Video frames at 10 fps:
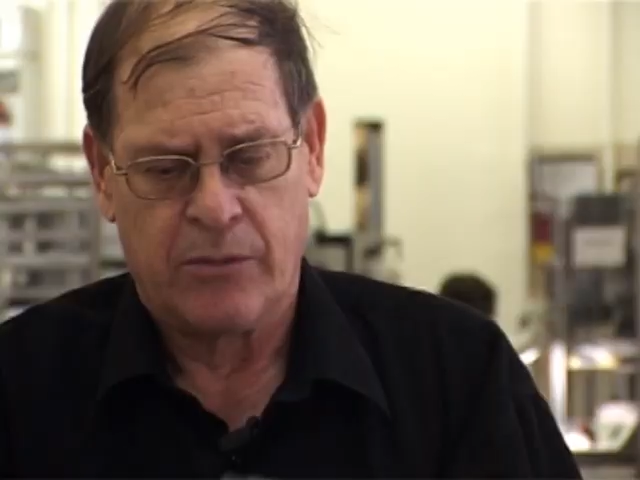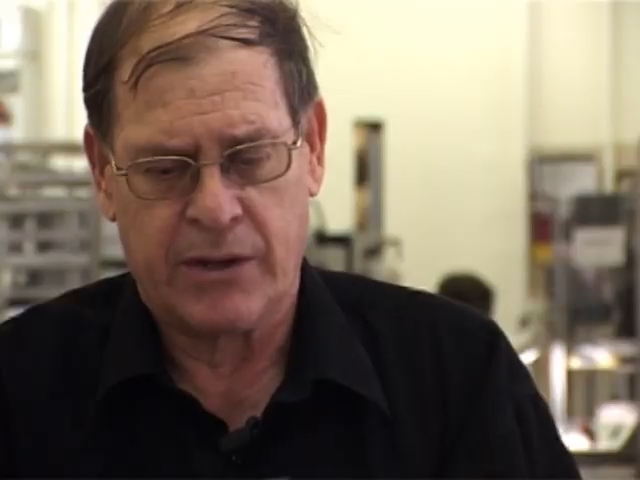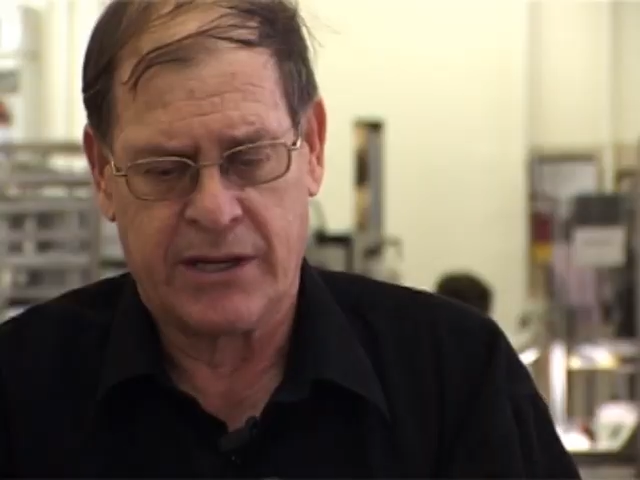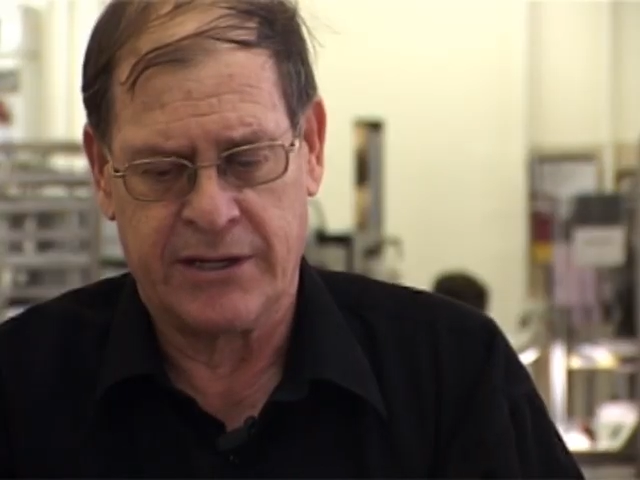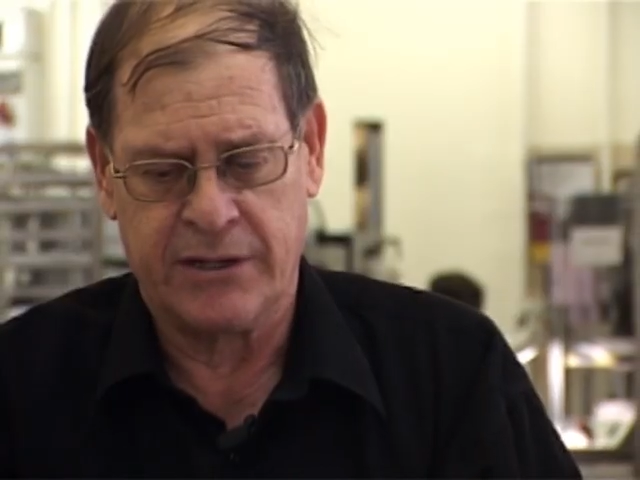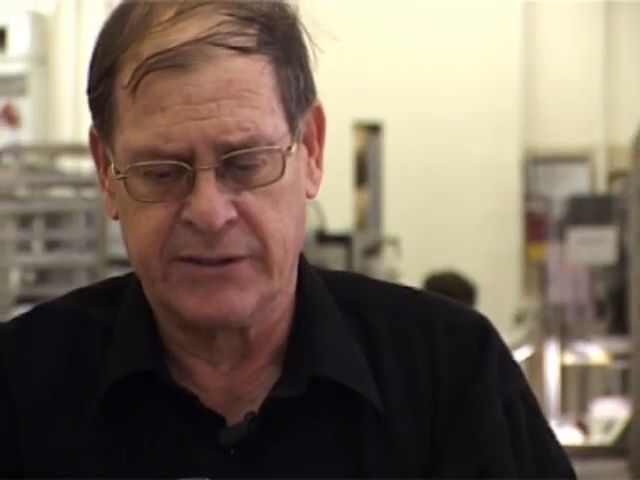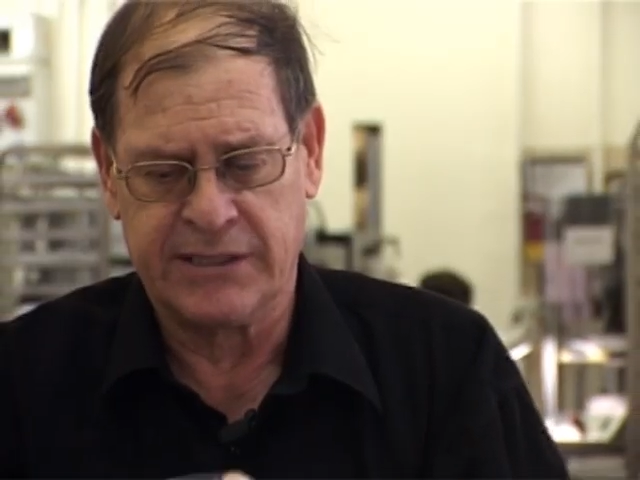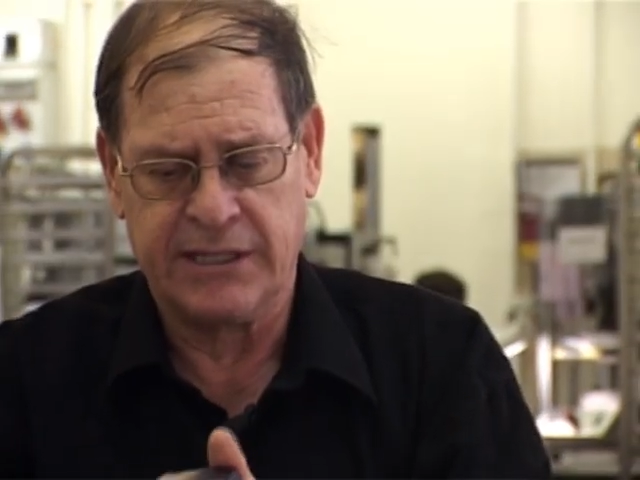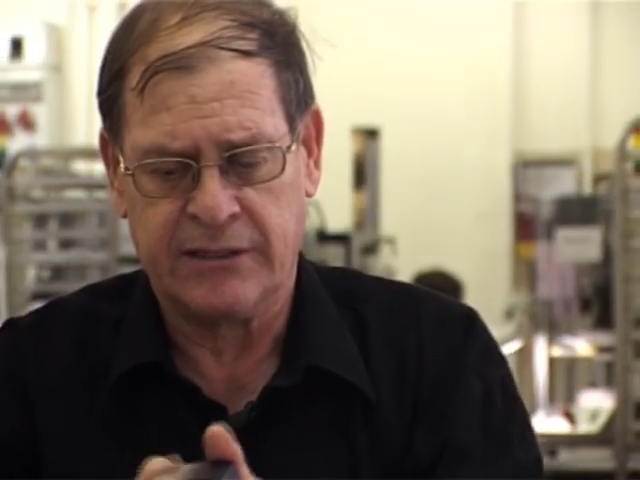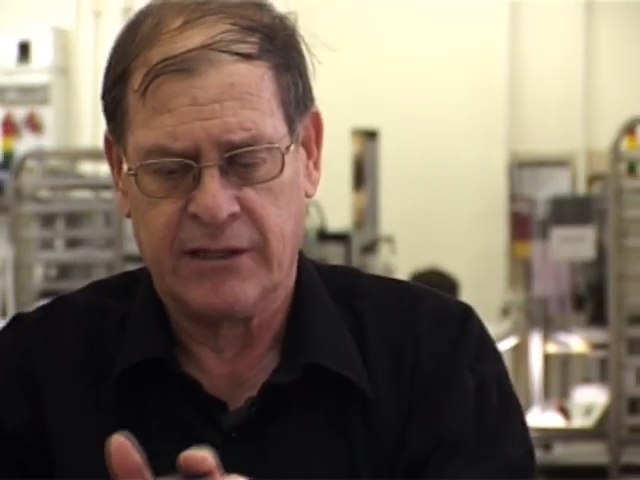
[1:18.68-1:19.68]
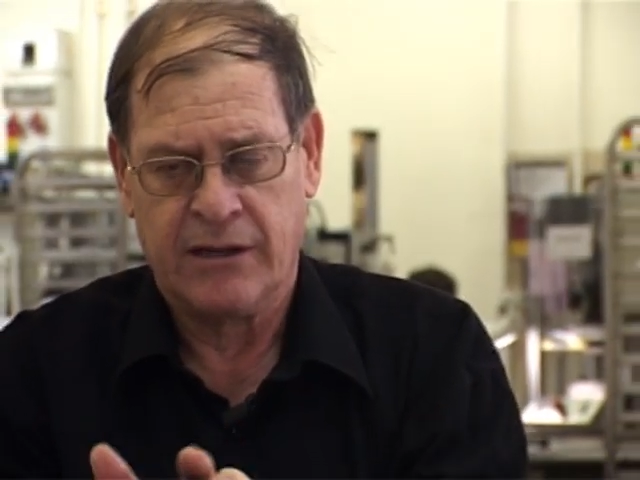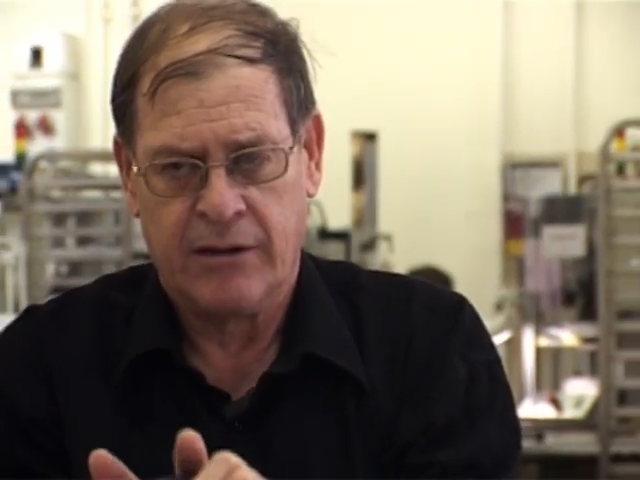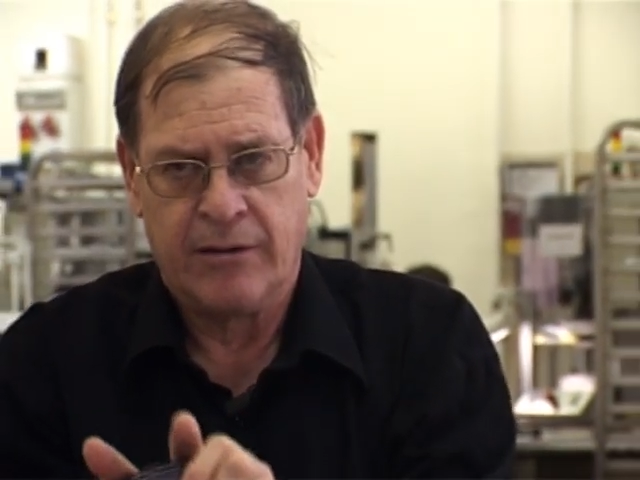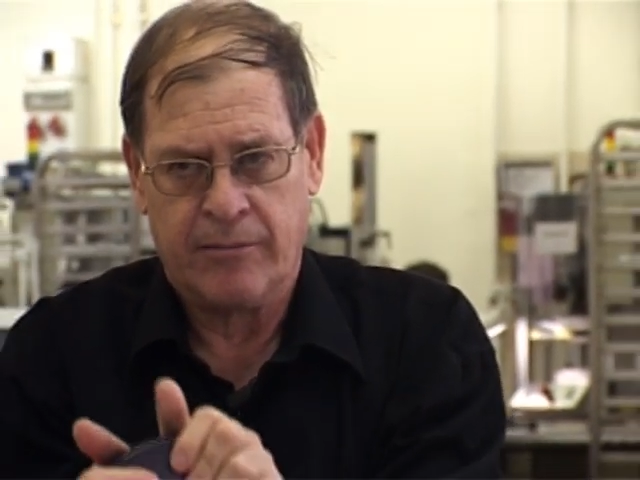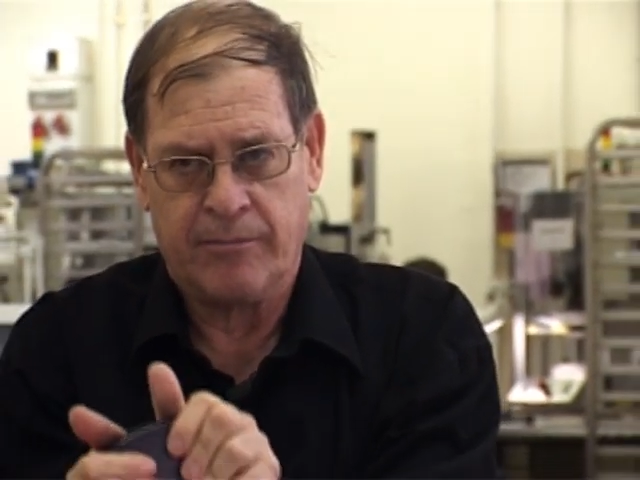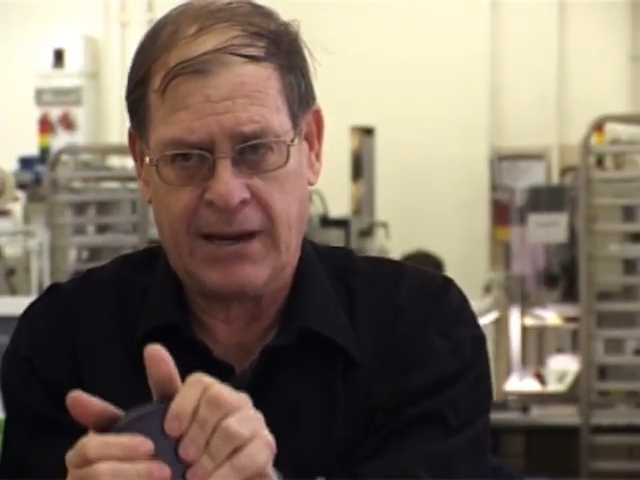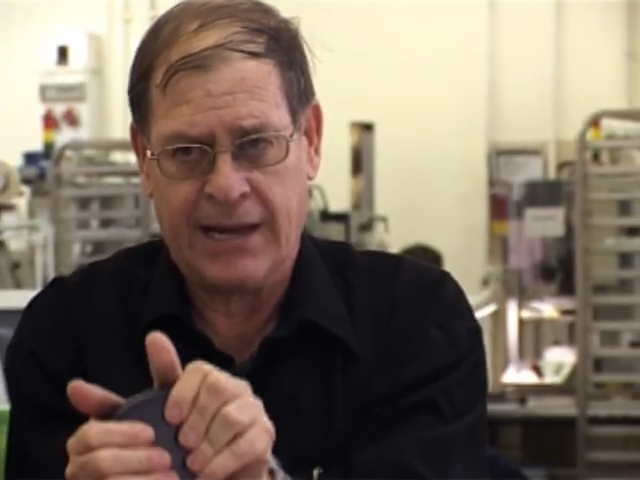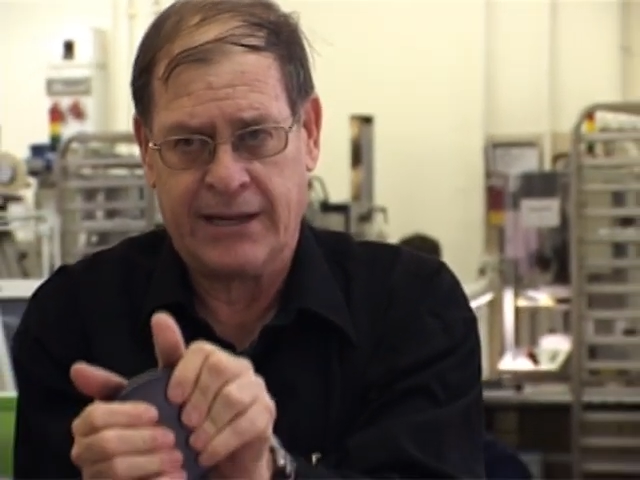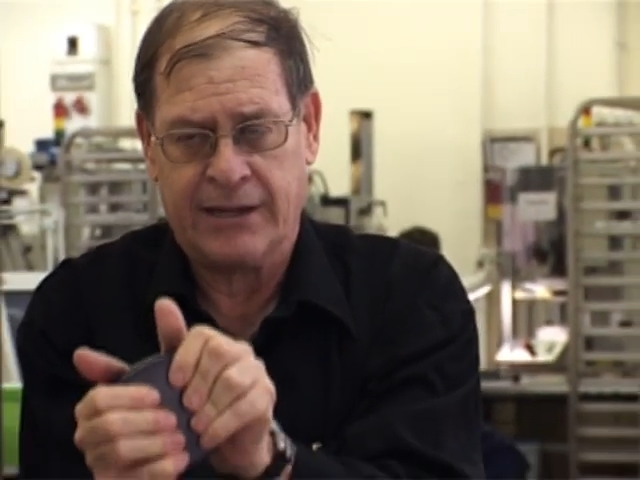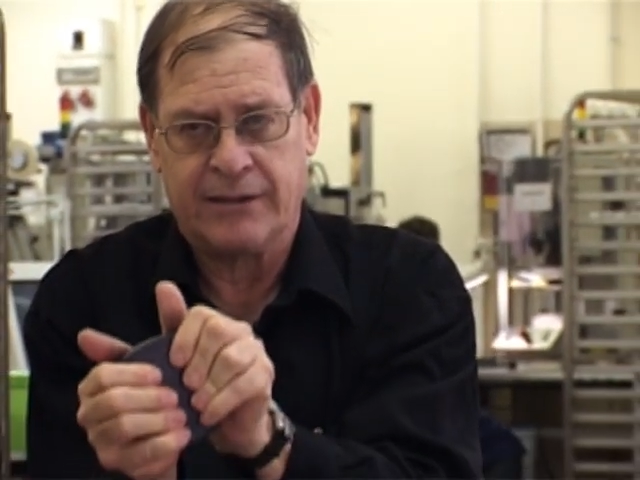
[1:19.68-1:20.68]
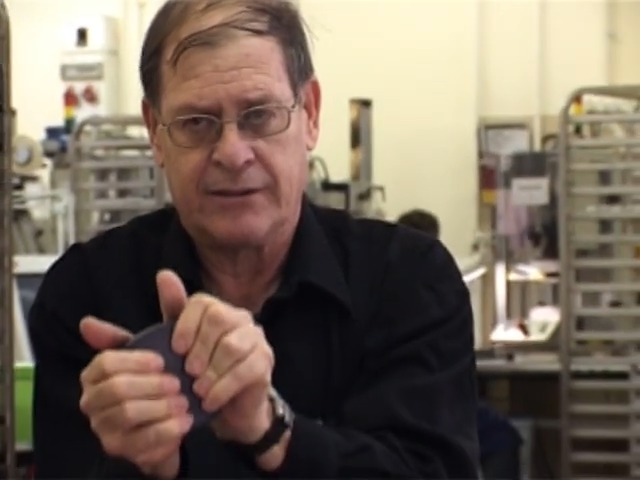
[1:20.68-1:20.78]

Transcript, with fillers: You can use it by